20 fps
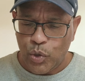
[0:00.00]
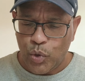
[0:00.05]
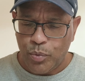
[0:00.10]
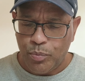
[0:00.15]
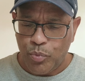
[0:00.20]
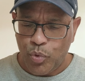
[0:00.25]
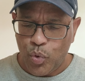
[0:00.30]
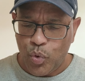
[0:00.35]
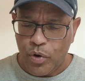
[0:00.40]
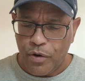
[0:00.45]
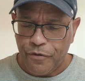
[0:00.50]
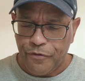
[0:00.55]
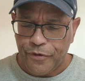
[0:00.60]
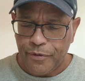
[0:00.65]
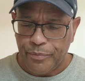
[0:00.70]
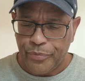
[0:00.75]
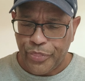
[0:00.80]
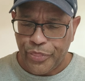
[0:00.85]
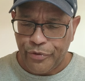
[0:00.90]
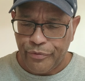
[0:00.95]
or more
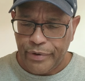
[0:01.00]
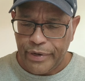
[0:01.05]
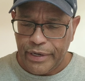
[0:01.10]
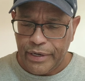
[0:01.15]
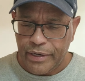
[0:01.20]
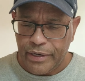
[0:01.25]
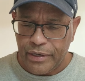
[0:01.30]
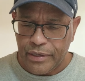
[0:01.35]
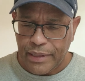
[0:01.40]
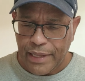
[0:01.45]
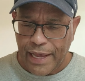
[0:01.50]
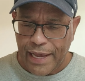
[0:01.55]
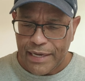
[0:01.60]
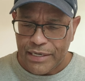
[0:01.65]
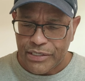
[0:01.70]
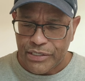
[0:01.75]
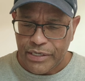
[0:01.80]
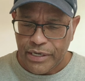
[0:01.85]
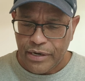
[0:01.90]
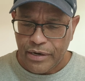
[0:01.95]
from three
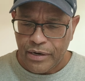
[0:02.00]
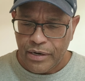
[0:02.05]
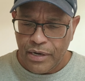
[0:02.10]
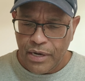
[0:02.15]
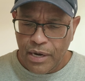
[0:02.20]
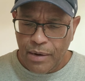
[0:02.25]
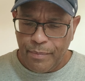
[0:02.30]
last year.